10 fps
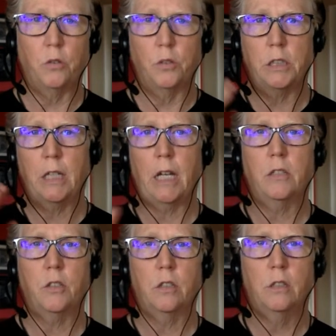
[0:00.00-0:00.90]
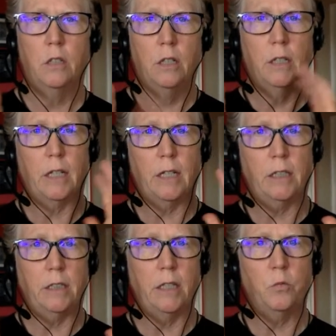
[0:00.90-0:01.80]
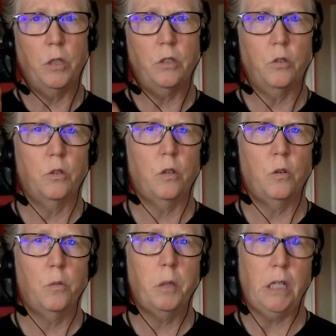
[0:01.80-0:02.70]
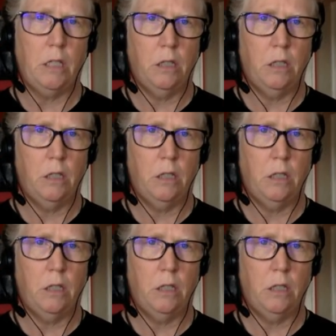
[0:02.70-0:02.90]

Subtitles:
Tkinter and then we do OOP,